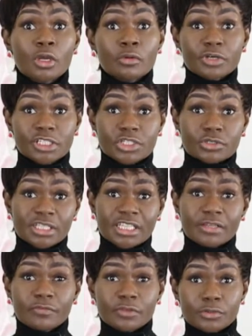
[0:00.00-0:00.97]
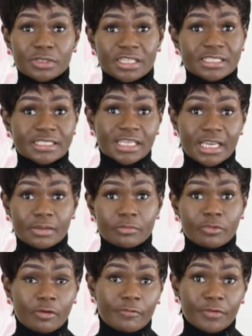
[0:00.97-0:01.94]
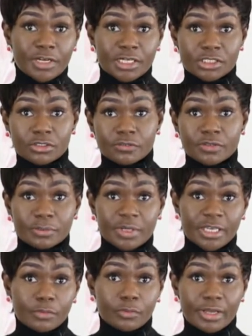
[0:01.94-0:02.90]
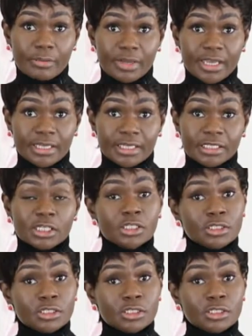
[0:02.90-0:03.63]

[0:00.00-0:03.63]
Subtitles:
which should give you the same finish of the bake we're making.